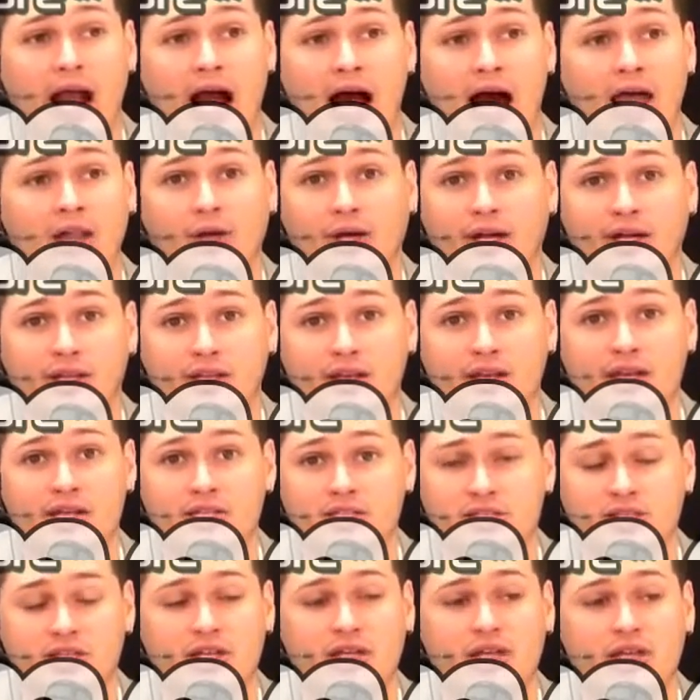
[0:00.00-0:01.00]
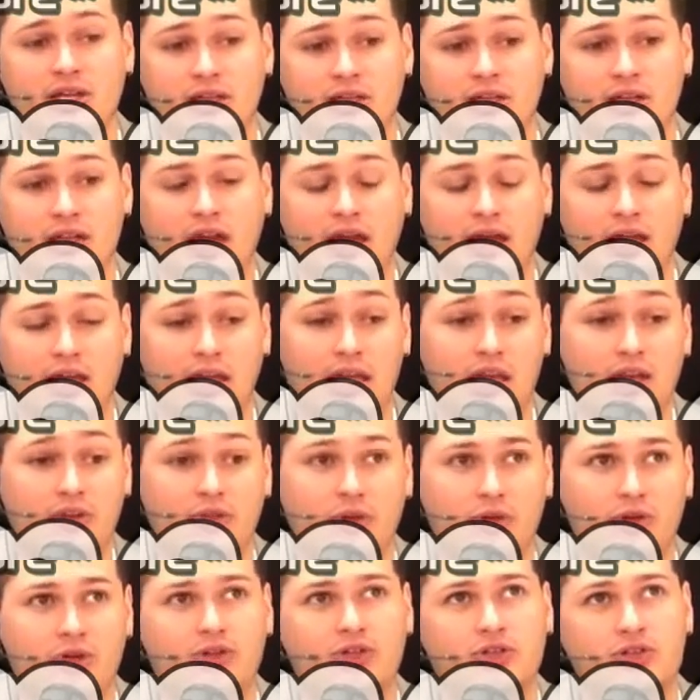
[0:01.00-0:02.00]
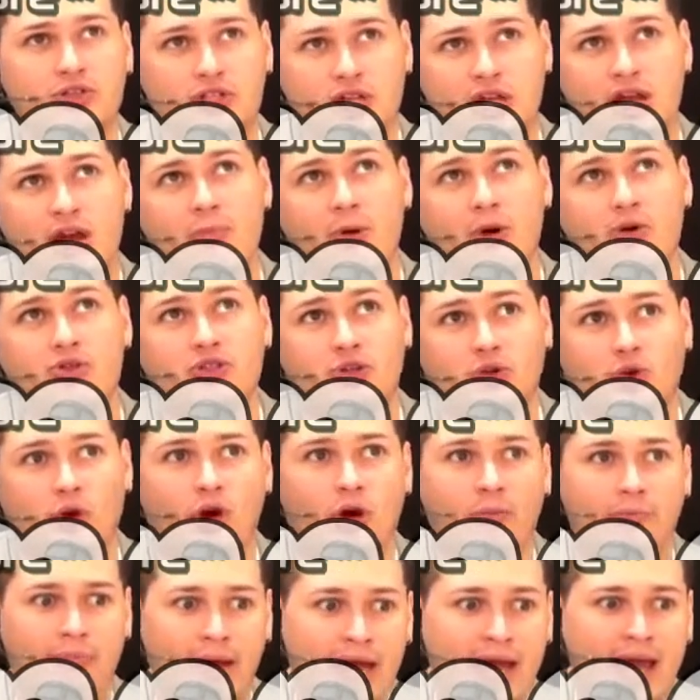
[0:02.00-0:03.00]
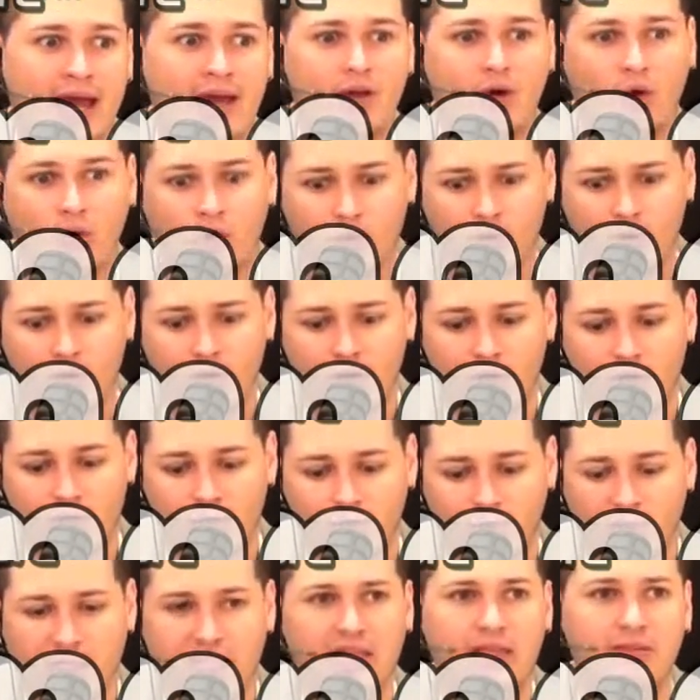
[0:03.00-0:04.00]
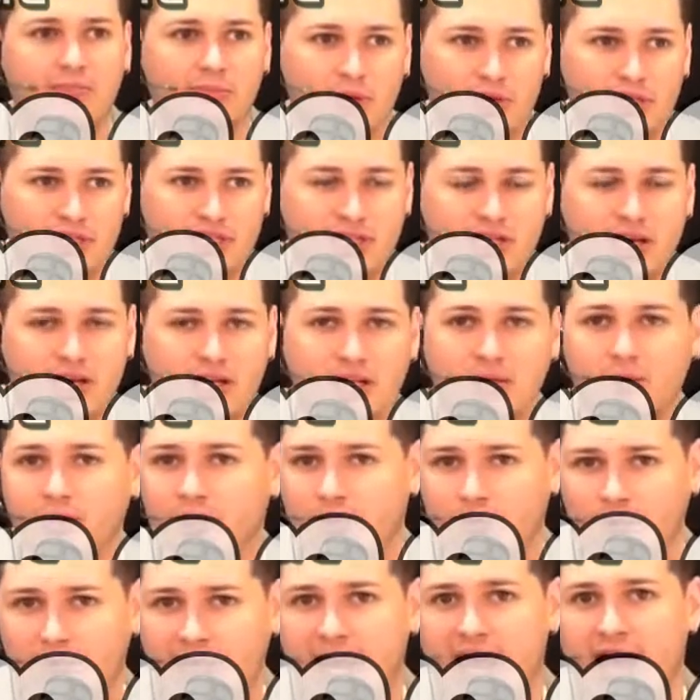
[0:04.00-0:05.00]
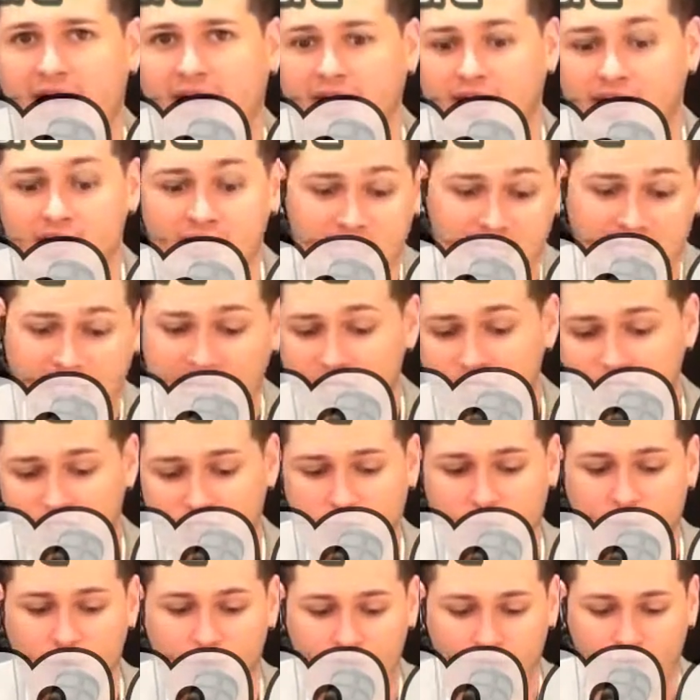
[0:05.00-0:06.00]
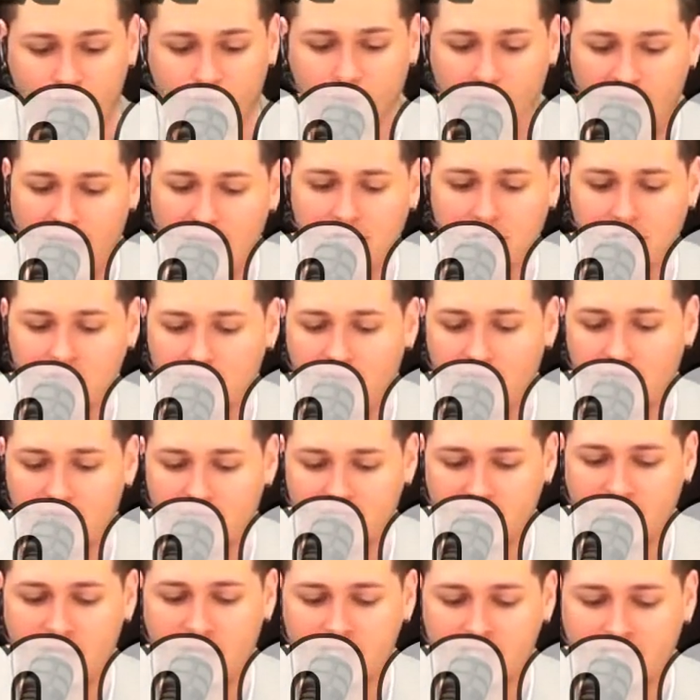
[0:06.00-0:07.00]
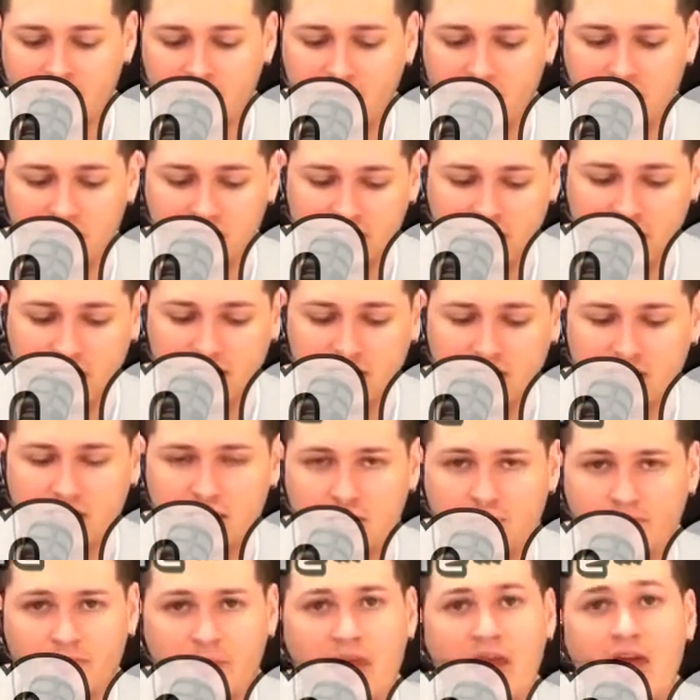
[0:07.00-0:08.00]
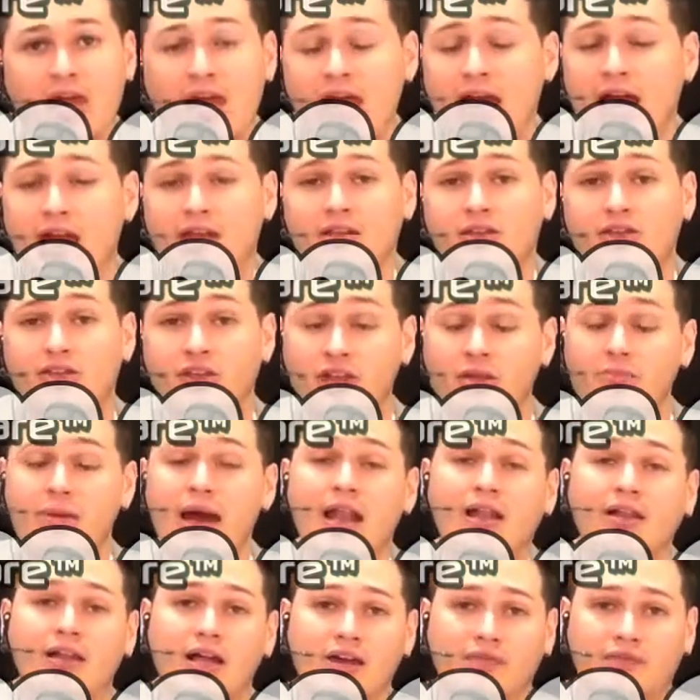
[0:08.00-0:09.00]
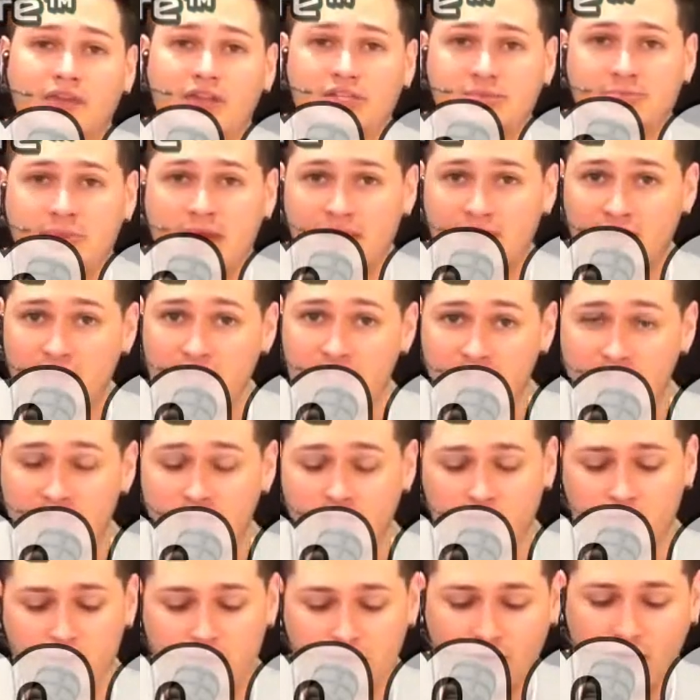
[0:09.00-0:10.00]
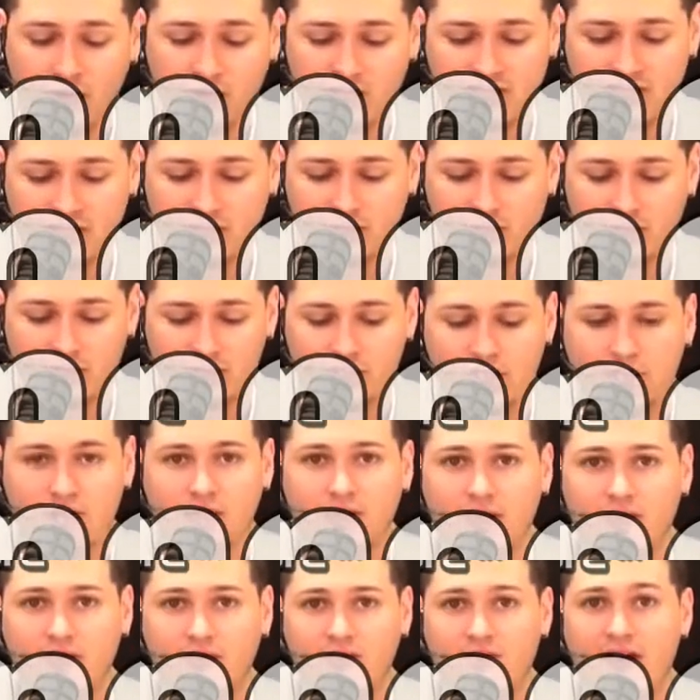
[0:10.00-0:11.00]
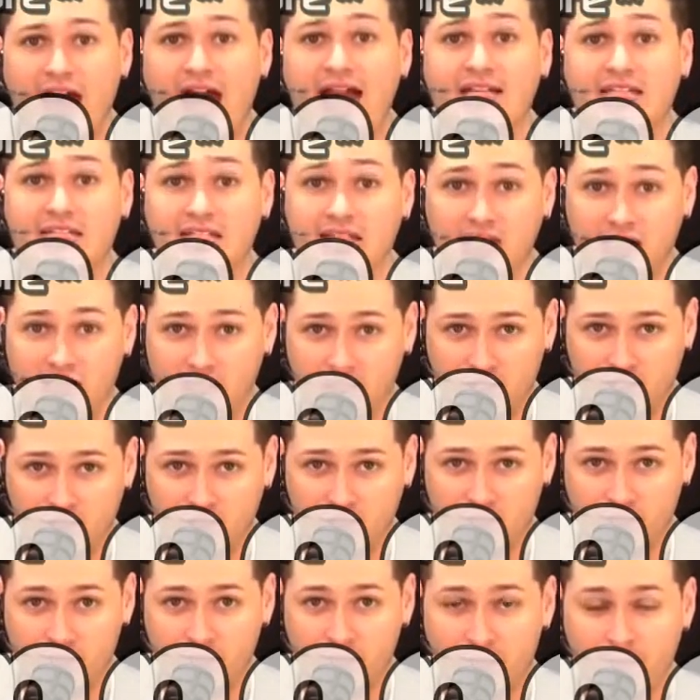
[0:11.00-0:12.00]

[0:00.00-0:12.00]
God, look at this. Either GMOs are all bad or we need more study, when the reality is, like I just went through, we actually have a scientific consensus. And think about it like this, man. This issue is very similar to the vaccine issue.